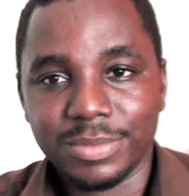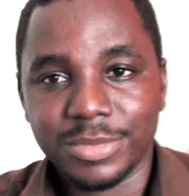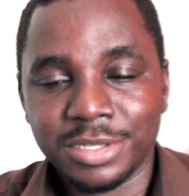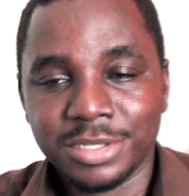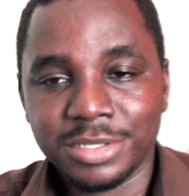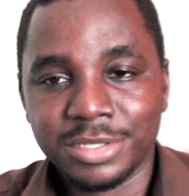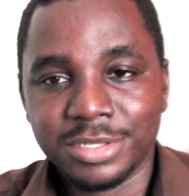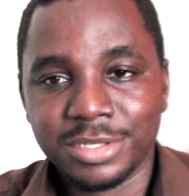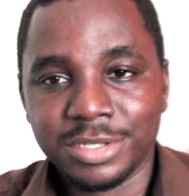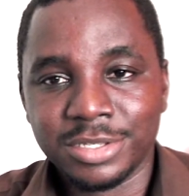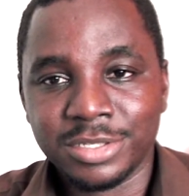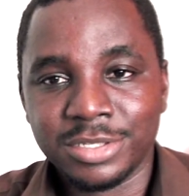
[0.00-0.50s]

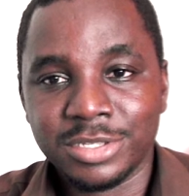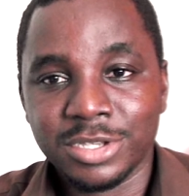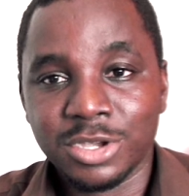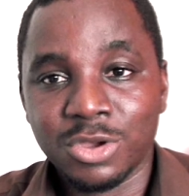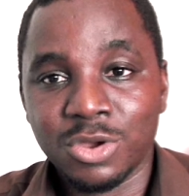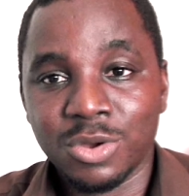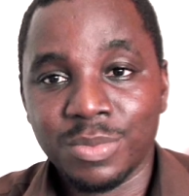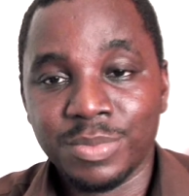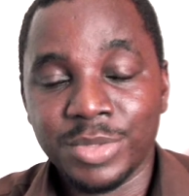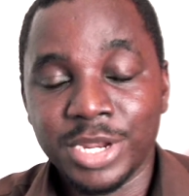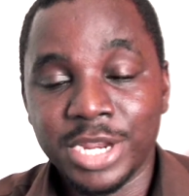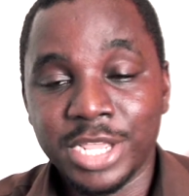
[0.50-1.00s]
It's a
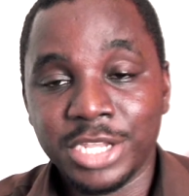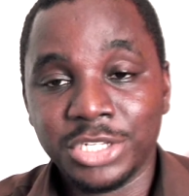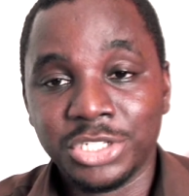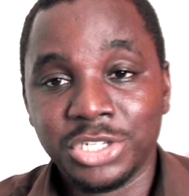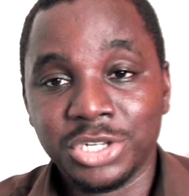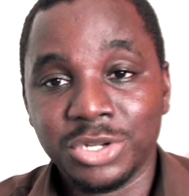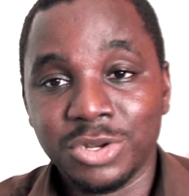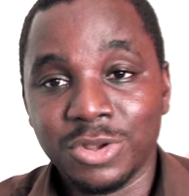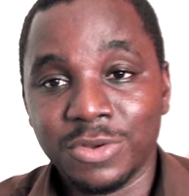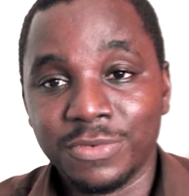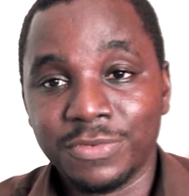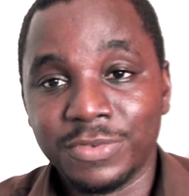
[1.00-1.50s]

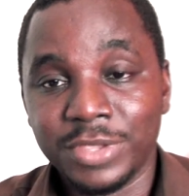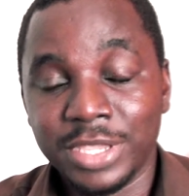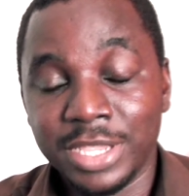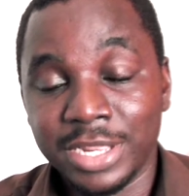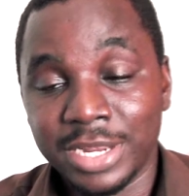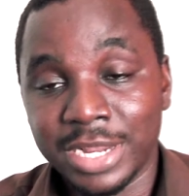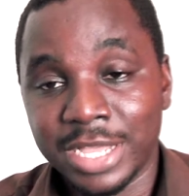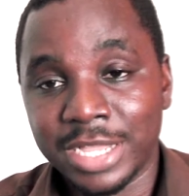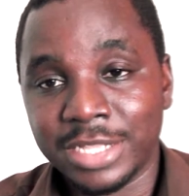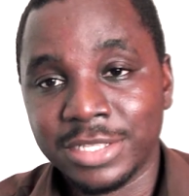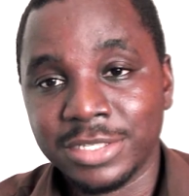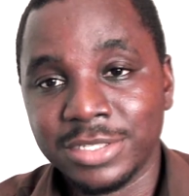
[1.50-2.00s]
combination of
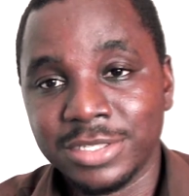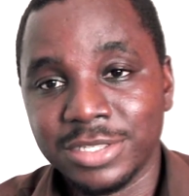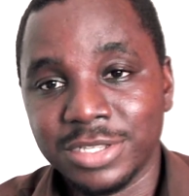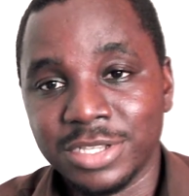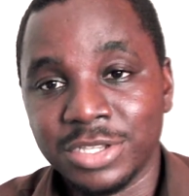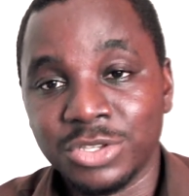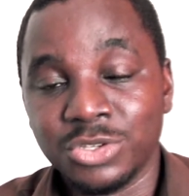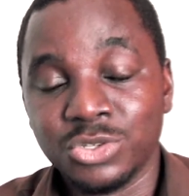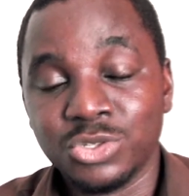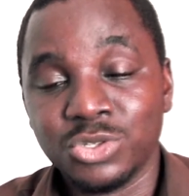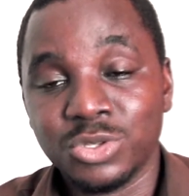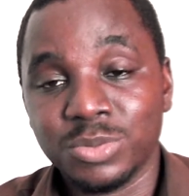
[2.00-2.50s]
Elance.
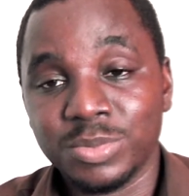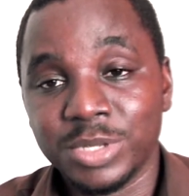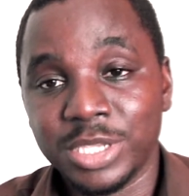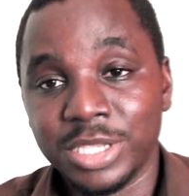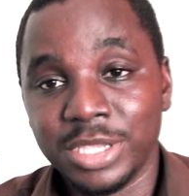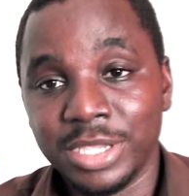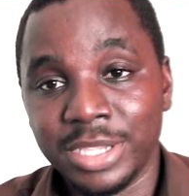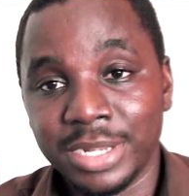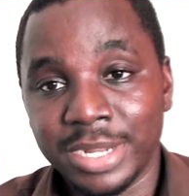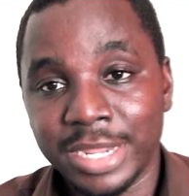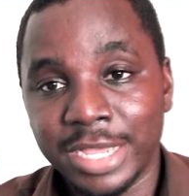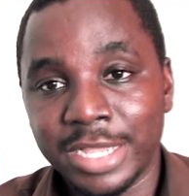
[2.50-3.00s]
It used to be
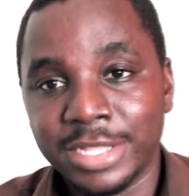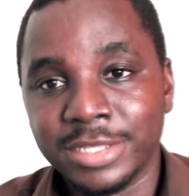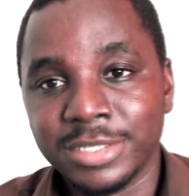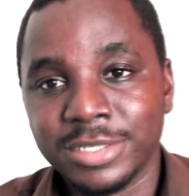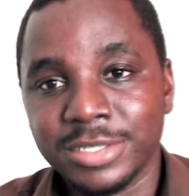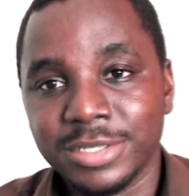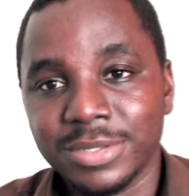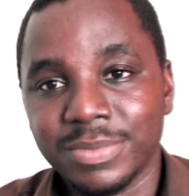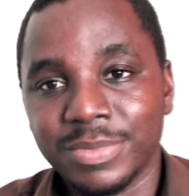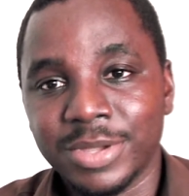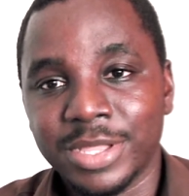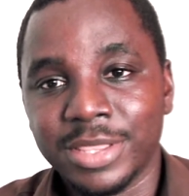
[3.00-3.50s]

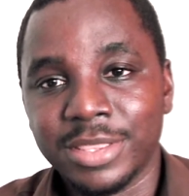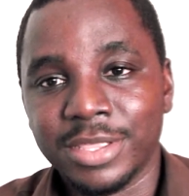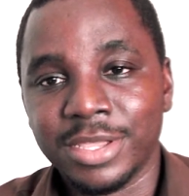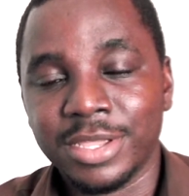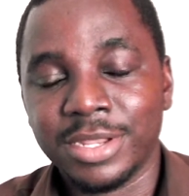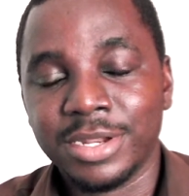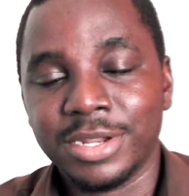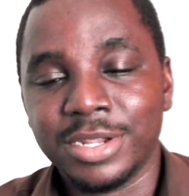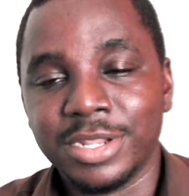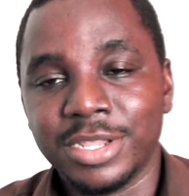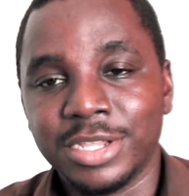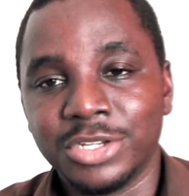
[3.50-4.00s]
Elance, but
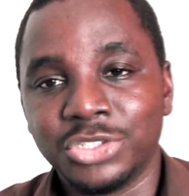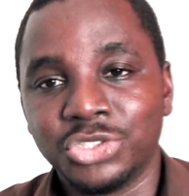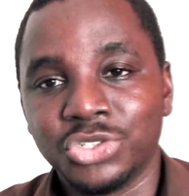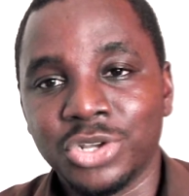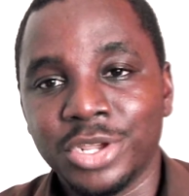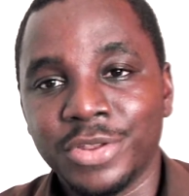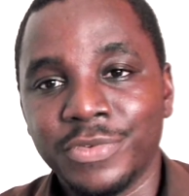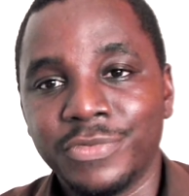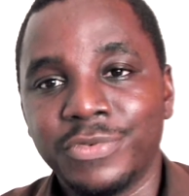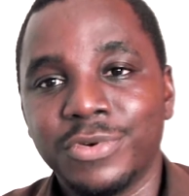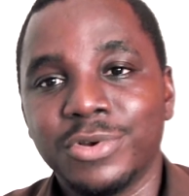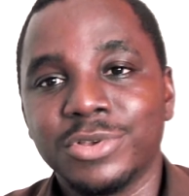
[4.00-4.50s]
then they
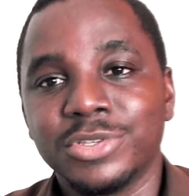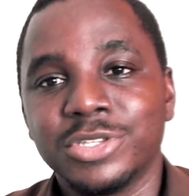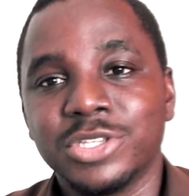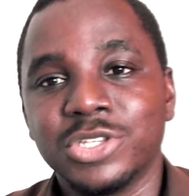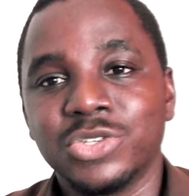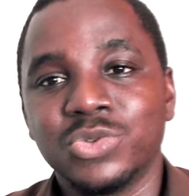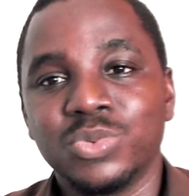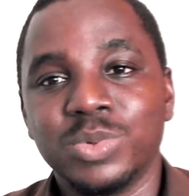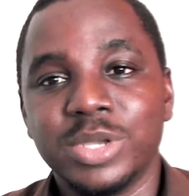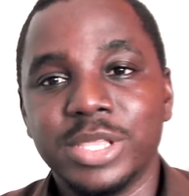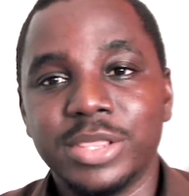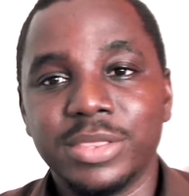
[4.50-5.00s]
joined
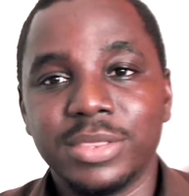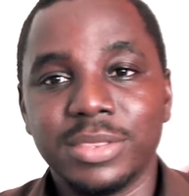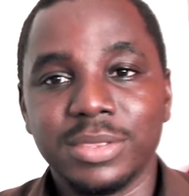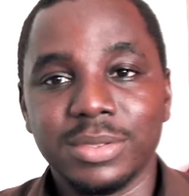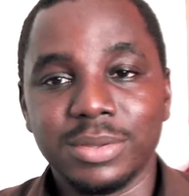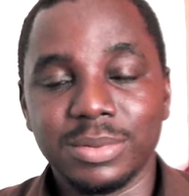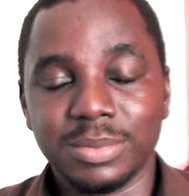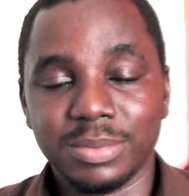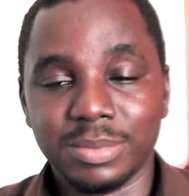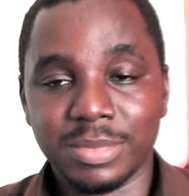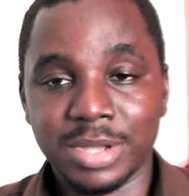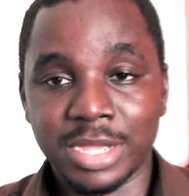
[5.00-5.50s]
forces with
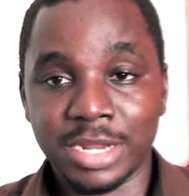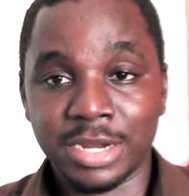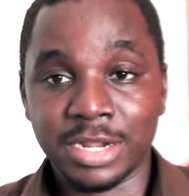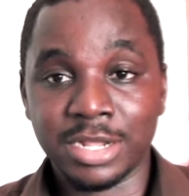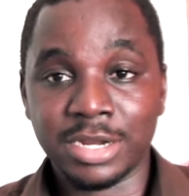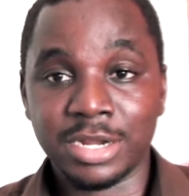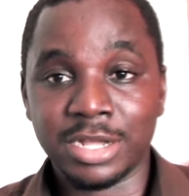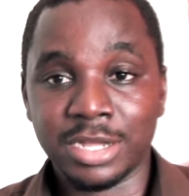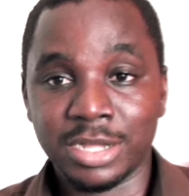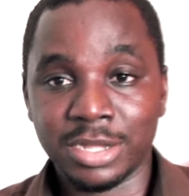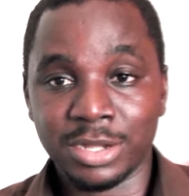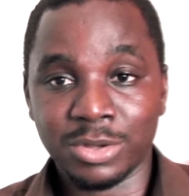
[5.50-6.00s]

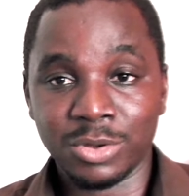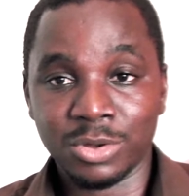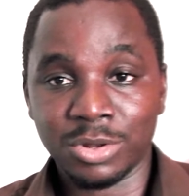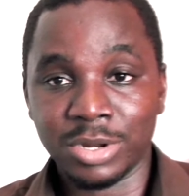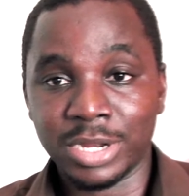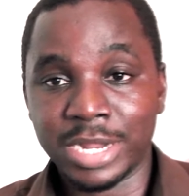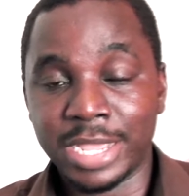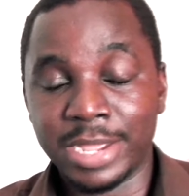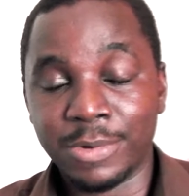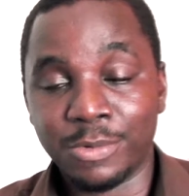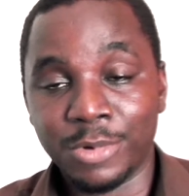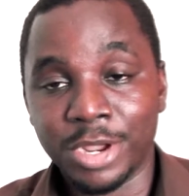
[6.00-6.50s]
another
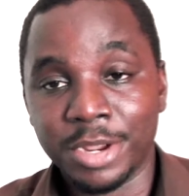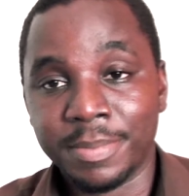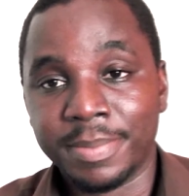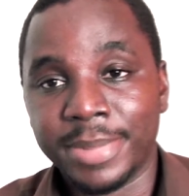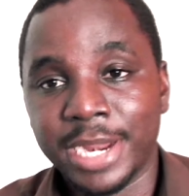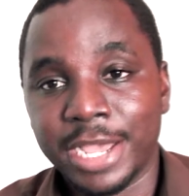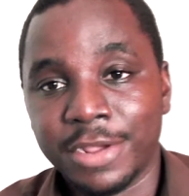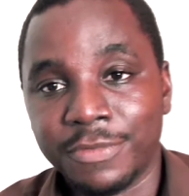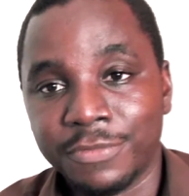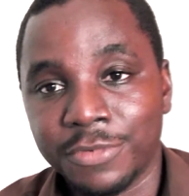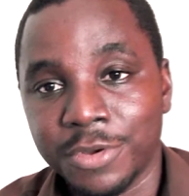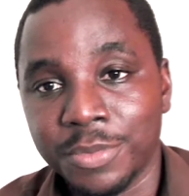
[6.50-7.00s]
online work
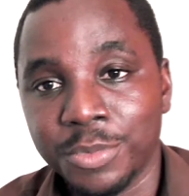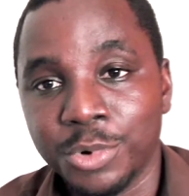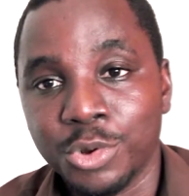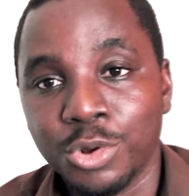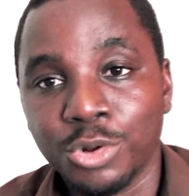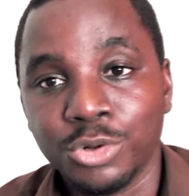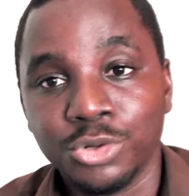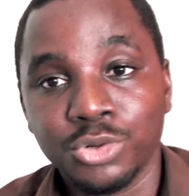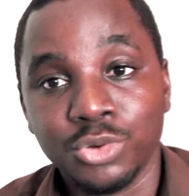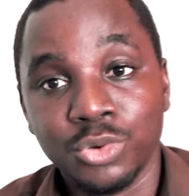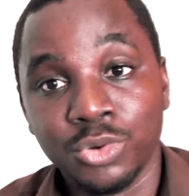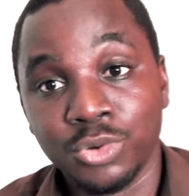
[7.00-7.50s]
platform
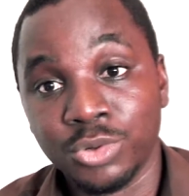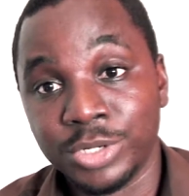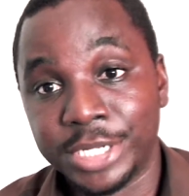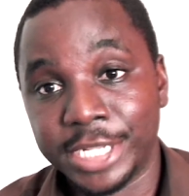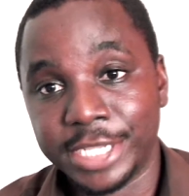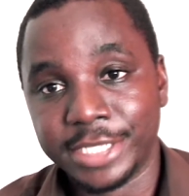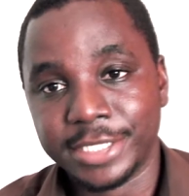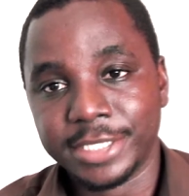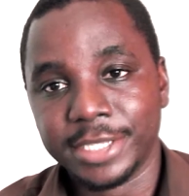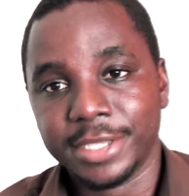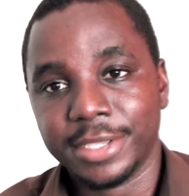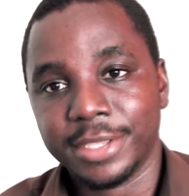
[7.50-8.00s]
called
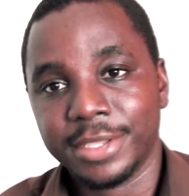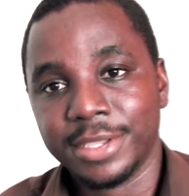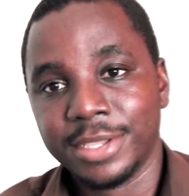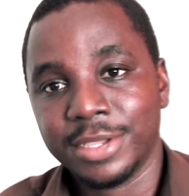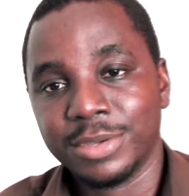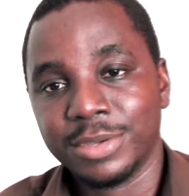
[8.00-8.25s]
Odesk.